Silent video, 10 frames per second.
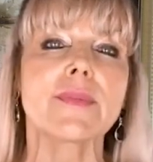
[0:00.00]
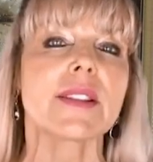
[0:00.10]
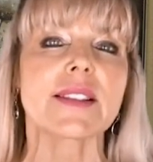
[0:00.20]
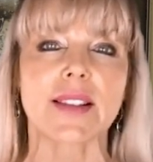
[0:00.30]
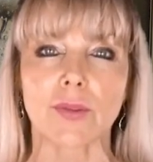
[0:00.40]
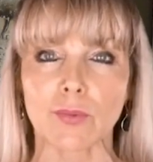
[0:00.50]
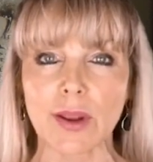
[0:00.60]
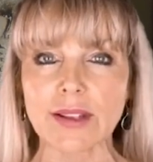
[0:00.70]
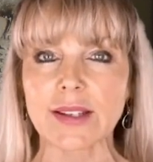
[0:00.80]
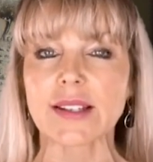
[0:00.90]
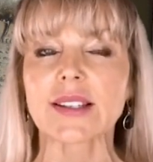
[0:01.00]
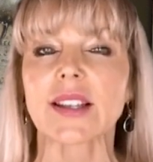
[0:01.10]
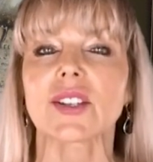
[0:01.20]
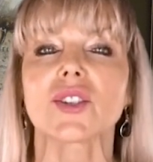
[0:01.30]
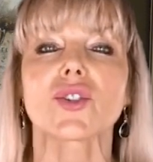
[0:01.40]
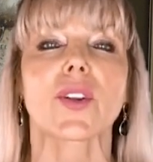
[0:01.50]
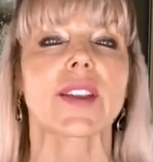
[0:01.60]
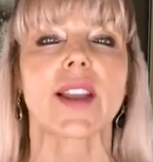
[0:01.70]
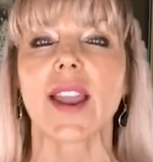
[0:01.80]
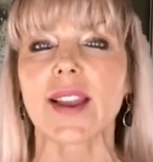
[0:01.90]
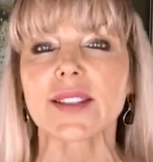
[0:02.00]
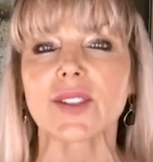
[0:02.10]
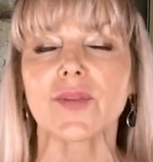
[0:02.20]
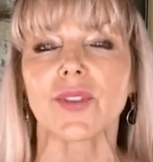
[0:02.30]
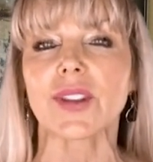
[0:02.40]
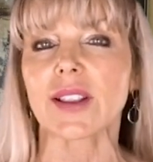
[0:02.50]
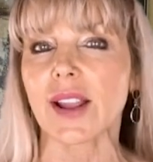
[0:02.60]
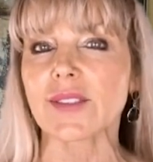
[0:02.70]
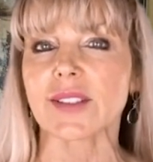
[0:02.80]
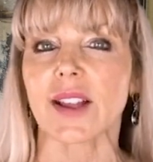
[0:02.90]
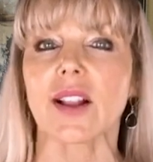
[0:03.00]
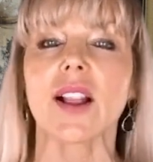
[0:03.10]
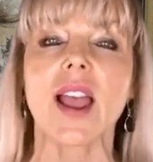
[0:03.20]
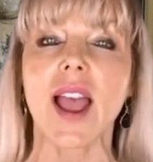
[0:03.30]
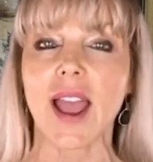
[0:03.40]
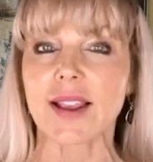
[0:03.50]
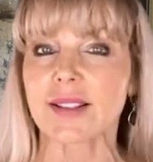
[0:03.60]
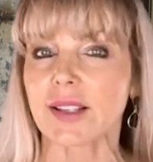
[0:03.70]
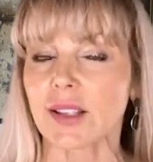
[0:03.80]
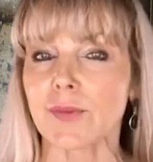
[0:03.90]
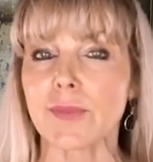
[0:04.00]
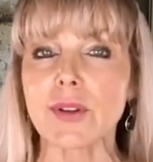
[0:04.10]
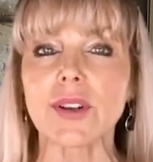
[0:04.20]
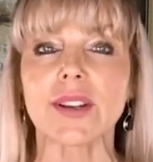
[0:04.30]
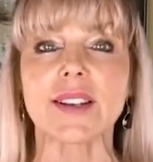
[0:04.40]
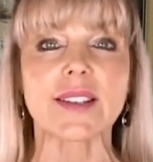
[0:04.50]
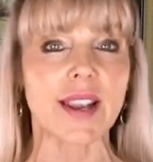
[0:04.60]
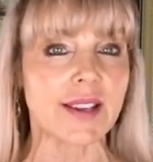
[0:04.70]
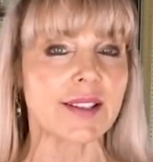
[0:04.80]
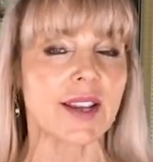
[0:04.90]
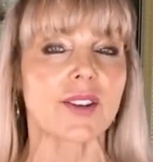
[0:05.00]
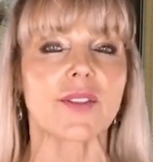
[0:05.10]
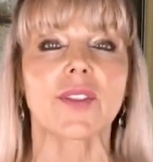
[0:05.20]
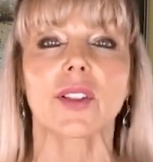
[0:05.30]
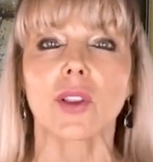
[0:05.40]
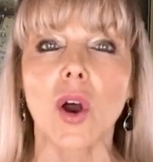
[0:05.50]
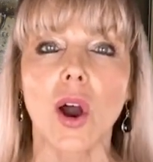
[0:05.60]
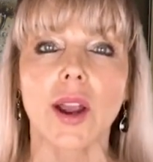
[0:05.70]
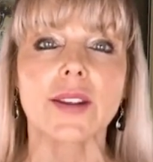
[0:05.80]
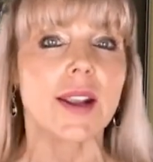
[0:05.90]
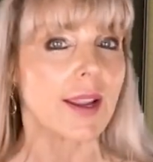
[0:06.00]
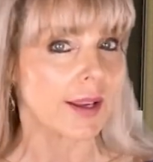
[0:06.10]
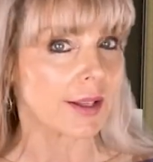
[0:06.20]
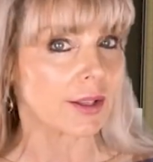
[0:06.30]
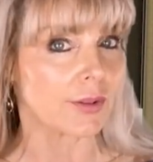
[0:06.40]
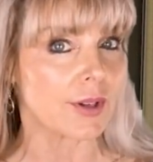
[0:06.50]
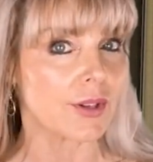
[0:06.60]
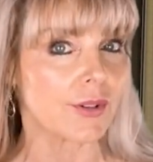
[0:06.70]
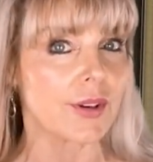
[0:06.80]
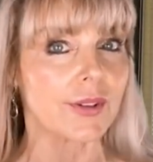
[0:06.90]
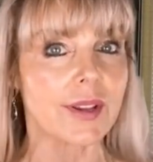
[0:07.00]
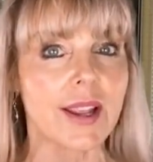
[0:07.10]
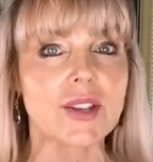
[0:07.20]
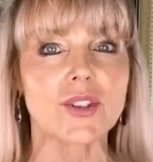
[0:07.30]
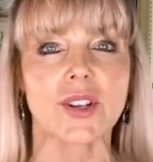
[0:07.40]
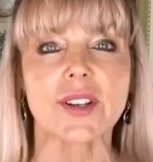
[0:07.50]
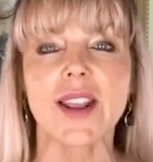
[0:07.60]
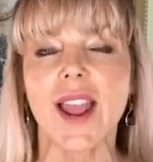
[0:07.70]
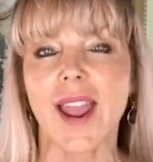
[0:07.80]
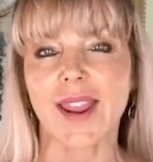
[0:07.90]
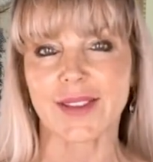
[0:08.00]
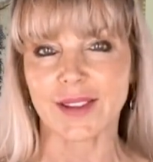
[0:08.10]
means that residents can enjoy a hassle-free lifestyle as the community takes care of the lawn, including your irrigation, and